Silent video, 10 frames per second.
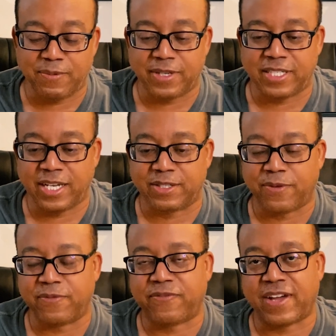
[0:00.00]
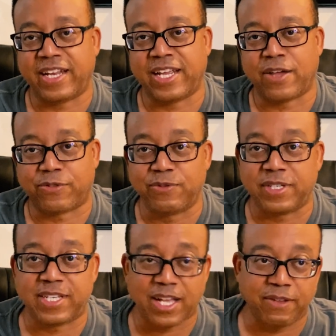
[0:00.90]
but she ends up finding out through the
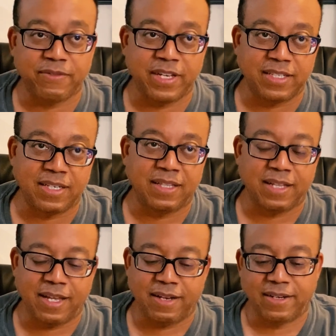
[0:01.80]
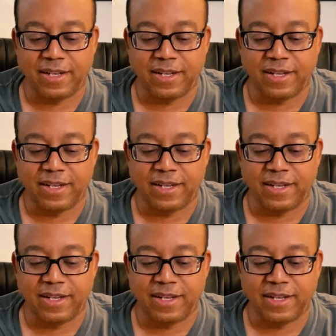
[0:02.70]
television that